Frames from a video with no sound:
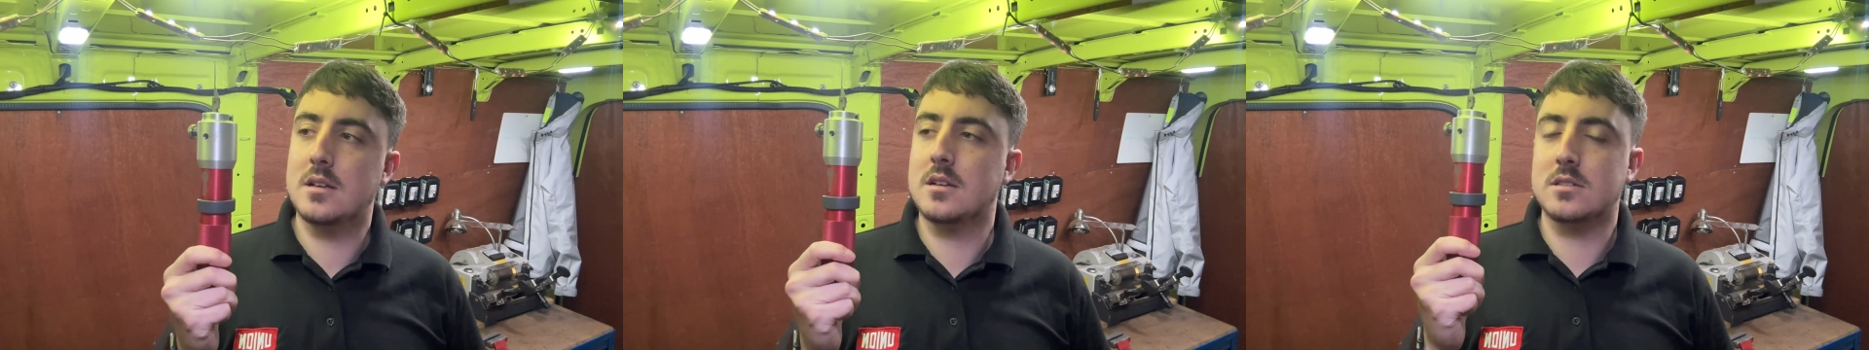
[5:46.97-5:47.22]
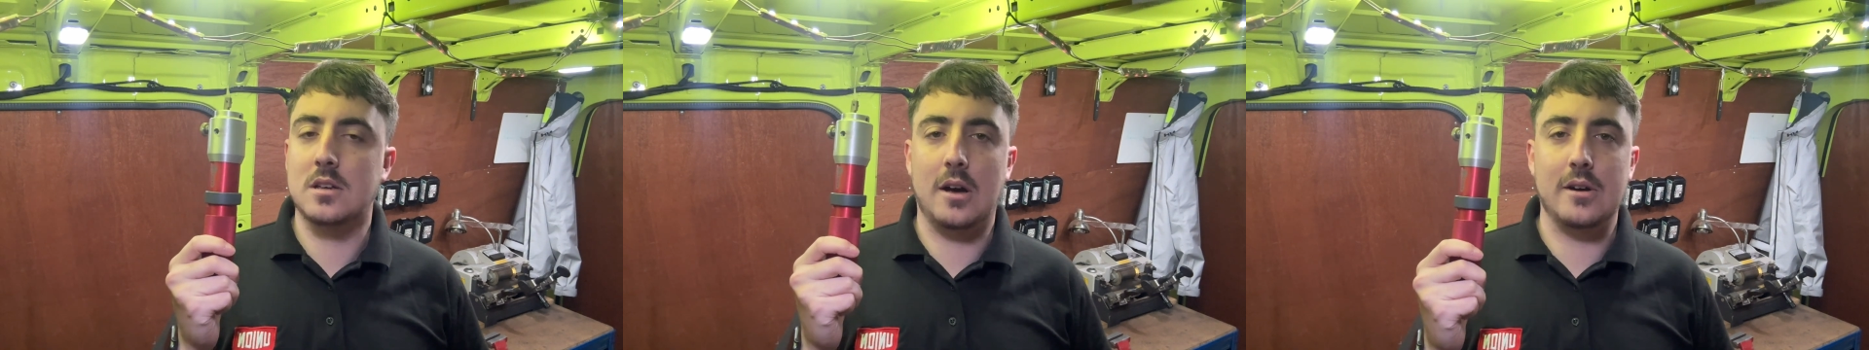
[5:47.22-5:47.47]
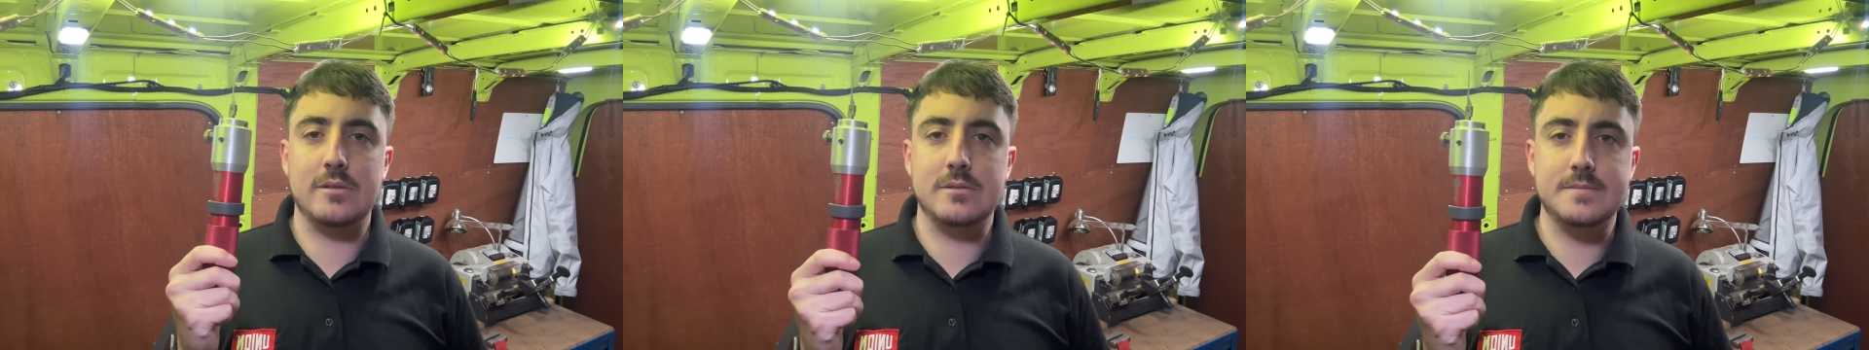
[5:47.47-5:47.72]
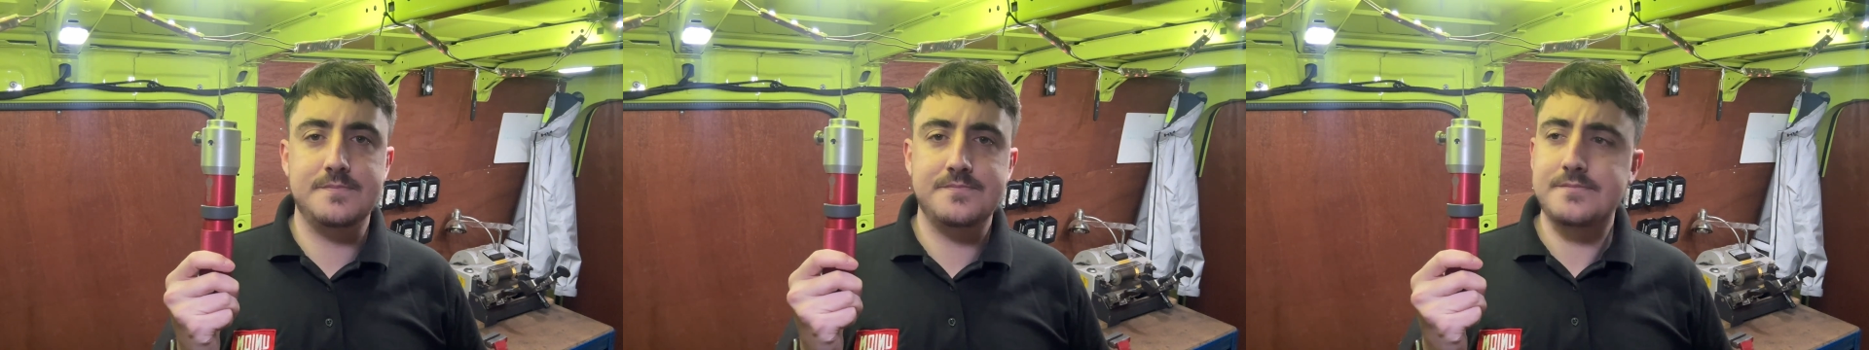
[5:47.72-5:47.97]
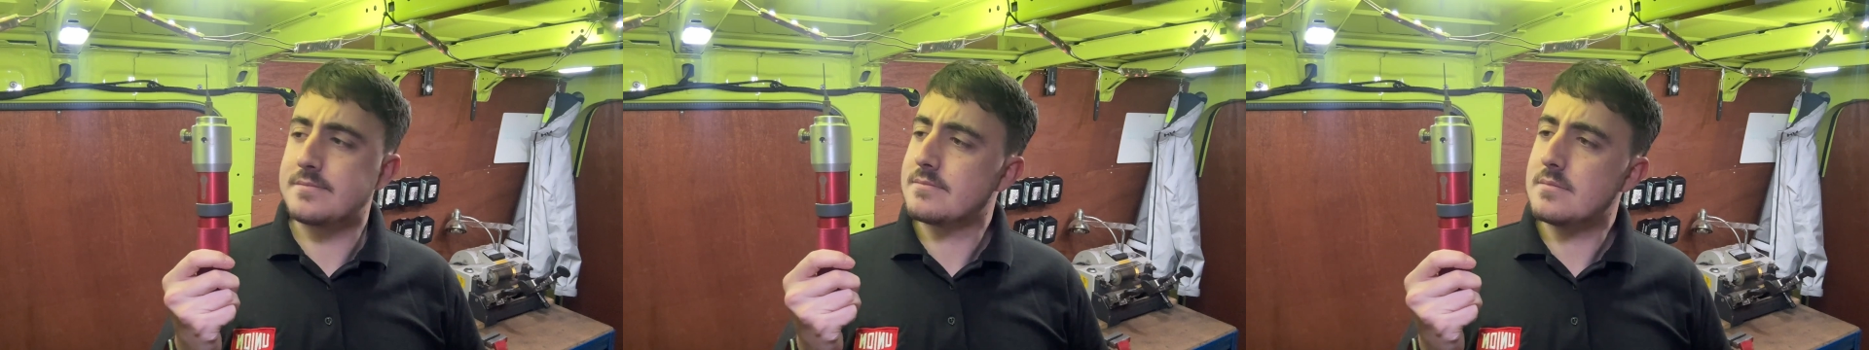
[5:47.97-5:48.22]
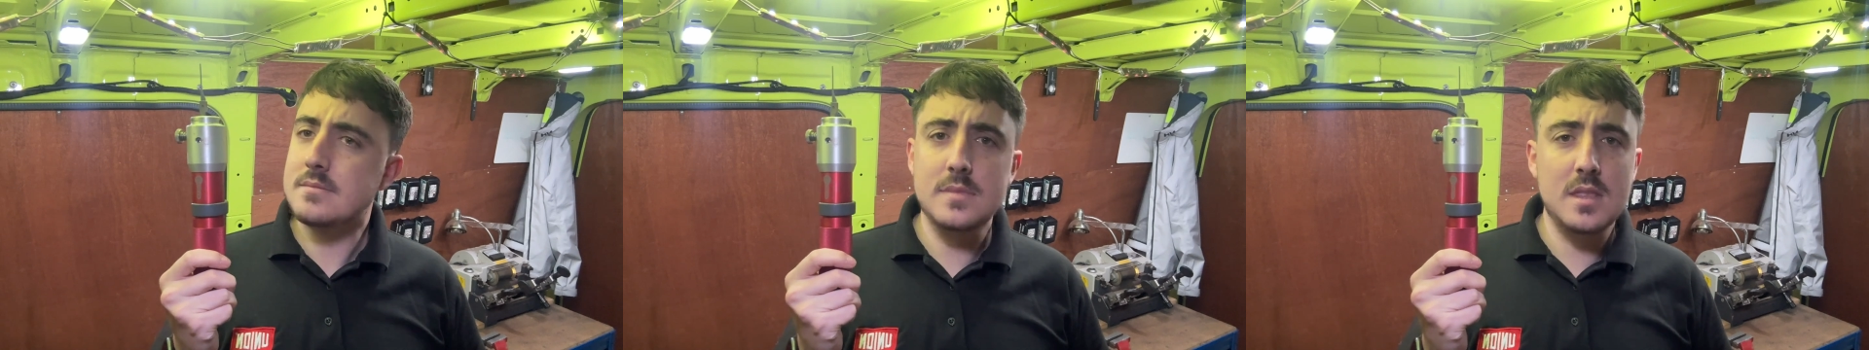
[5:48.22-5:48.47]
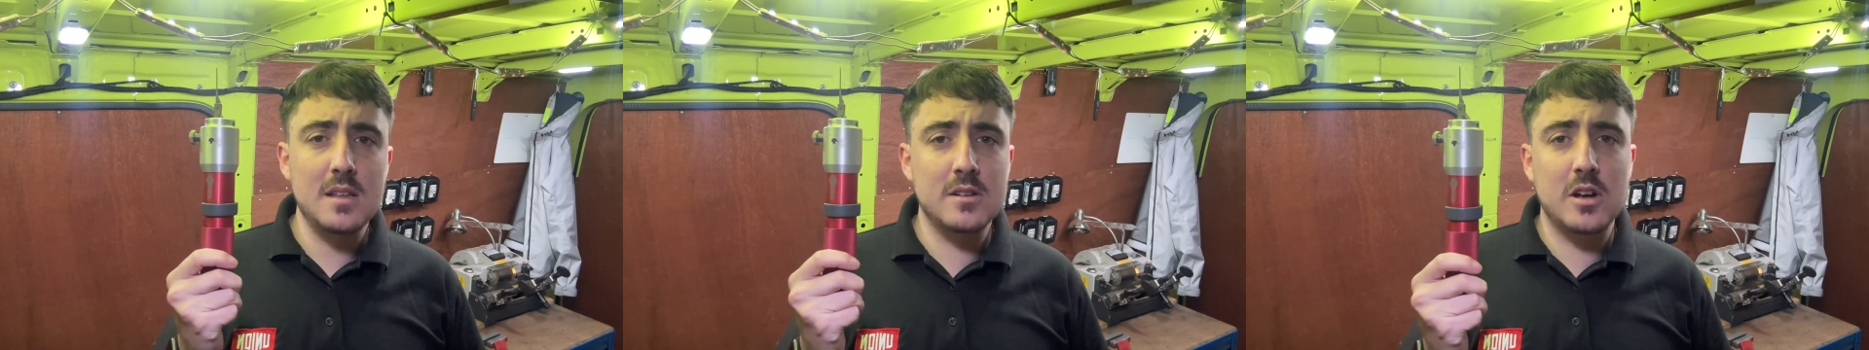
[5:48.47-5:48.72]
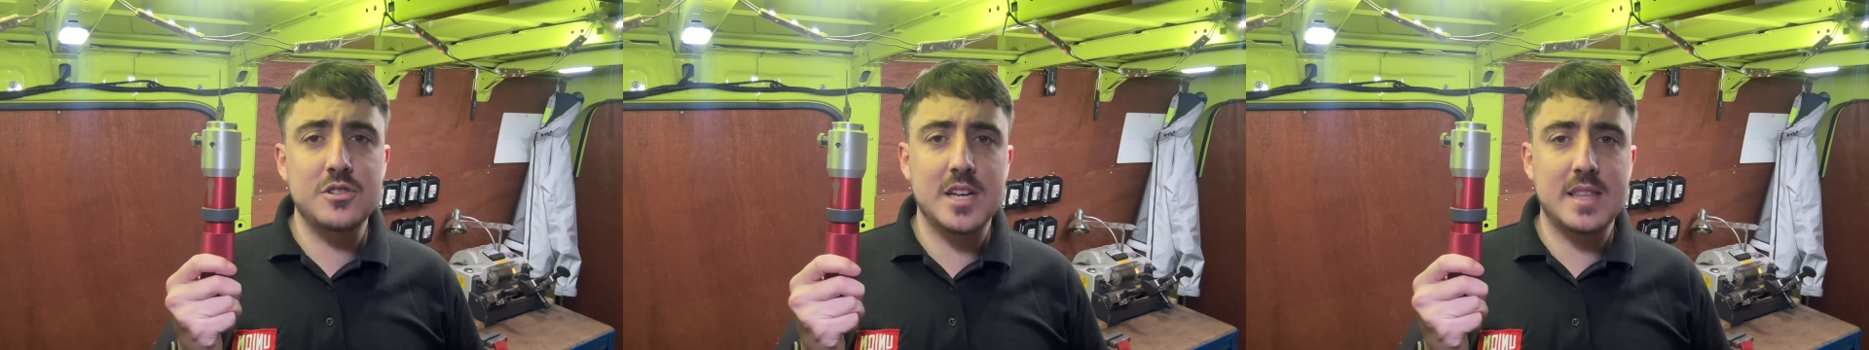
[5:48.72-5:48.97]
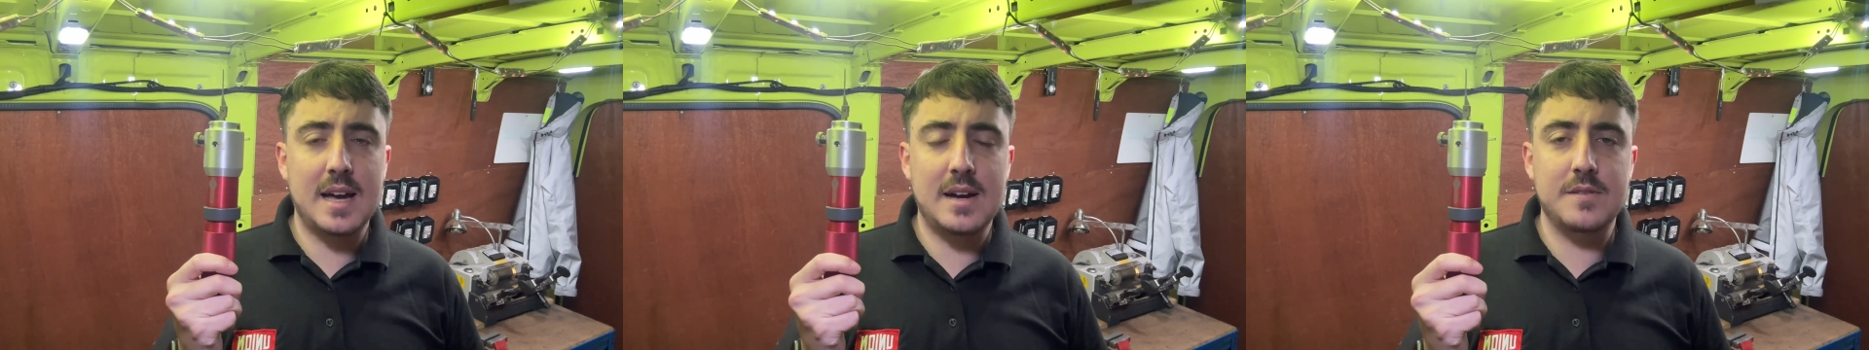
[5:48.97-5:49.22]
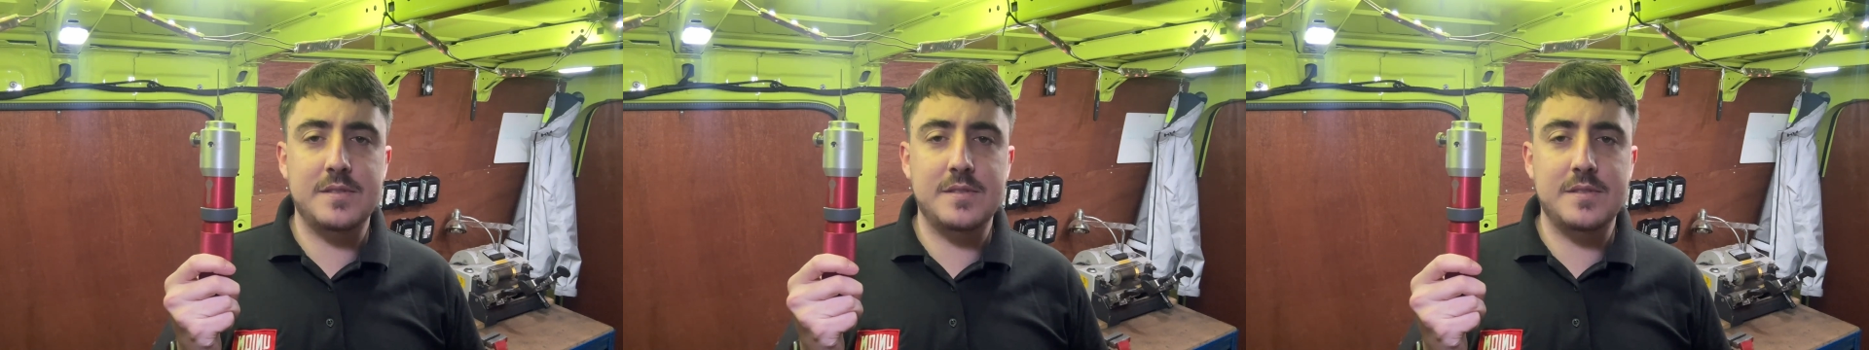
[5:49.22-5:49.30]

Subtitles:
So go check that out